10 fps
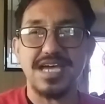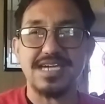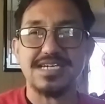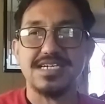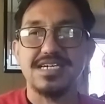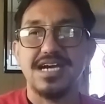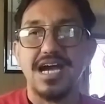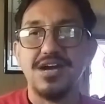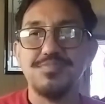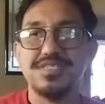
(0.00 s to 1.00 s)
Like,
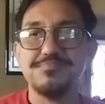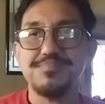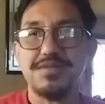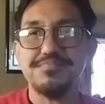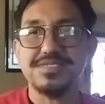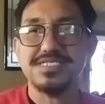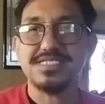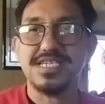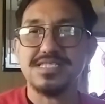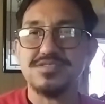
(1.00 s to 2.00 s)
how many puppies
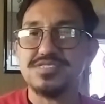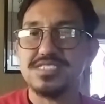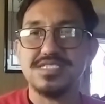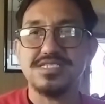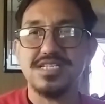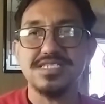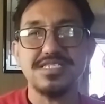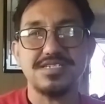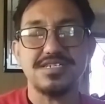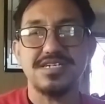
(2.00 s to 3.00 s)
is not considered a
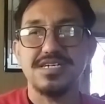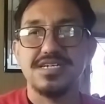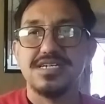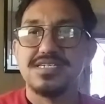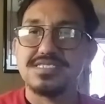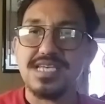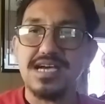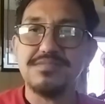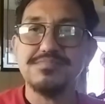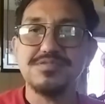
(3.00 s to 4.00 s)
litter?
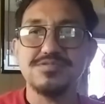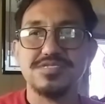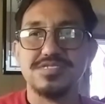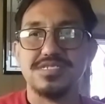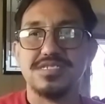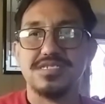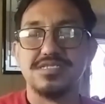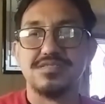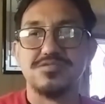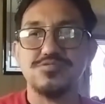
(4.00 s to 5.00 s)
Some use
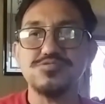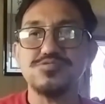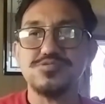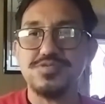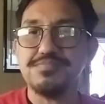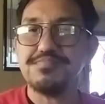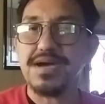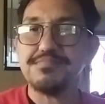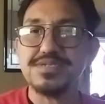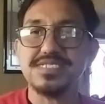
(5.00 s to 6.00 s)
2 to 3
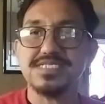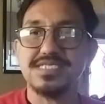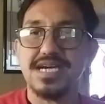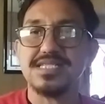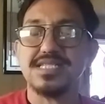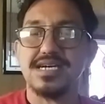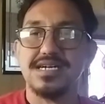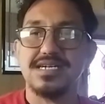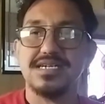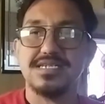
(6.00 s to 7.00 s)
puppies is not
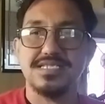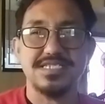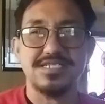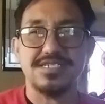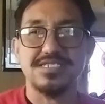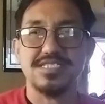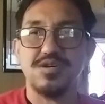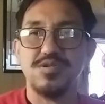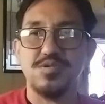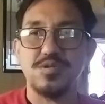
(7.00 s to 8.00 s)
a litter.
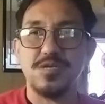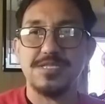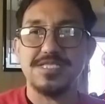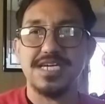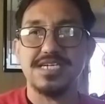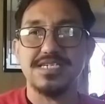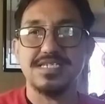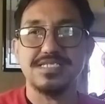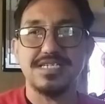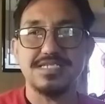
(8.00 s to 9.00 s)
So
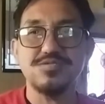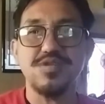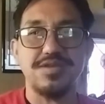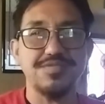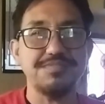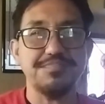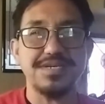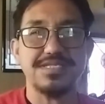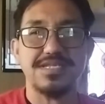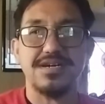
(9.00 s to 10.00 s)
they do a
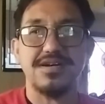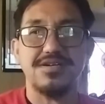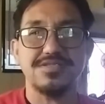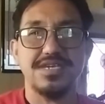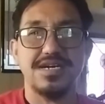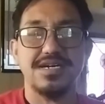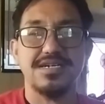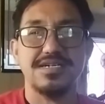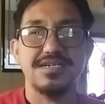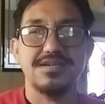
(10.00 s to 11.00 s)
repeat on
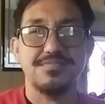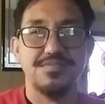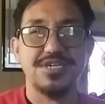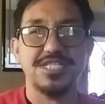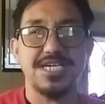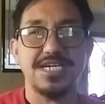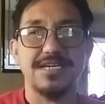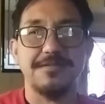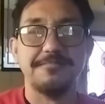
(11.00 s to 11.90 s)
the breeding.